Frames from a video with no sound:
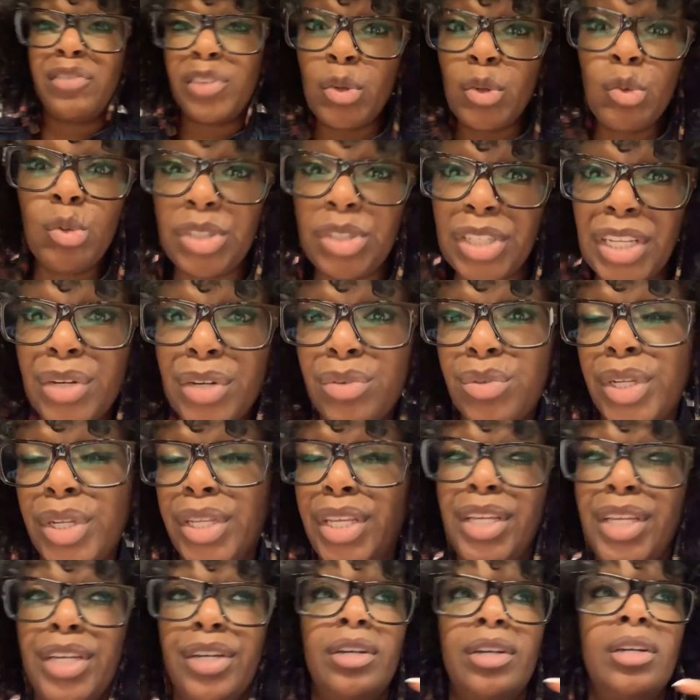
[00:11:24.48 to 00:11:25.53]
you still
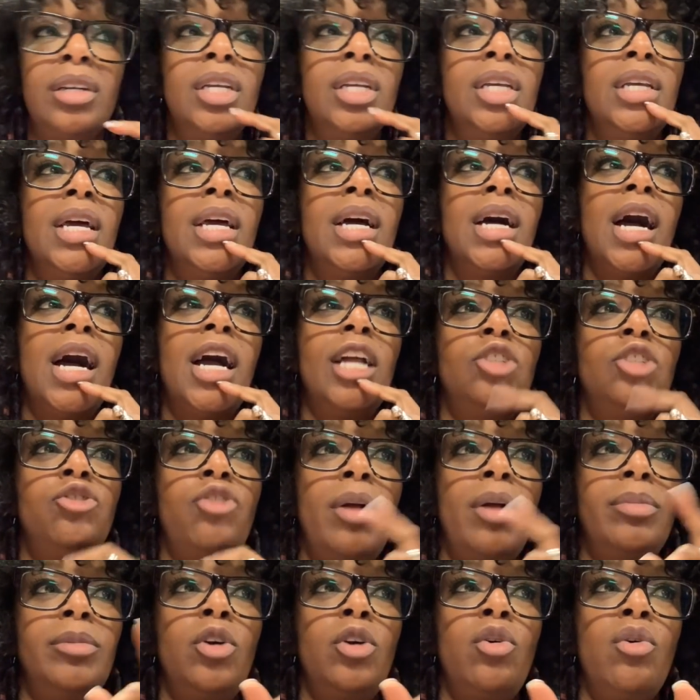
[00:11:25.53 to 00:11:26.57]
here. I
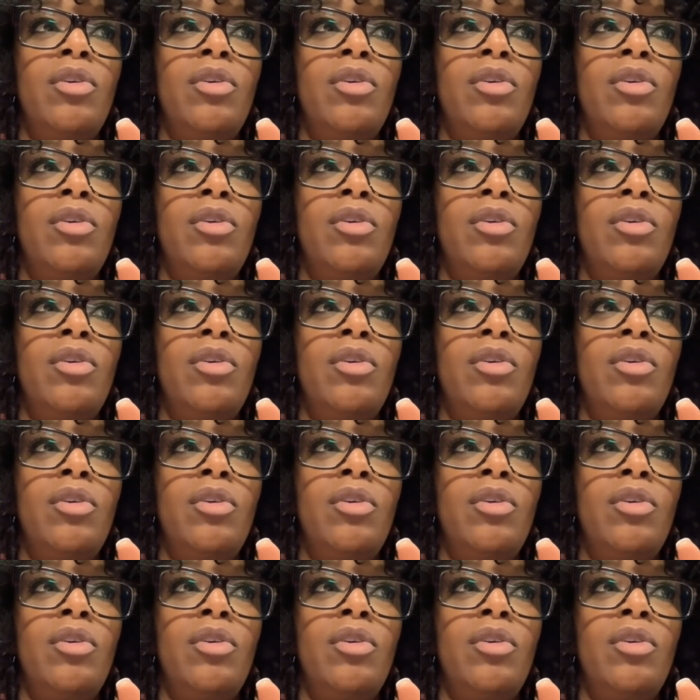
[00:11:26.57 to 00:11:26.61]
dropped her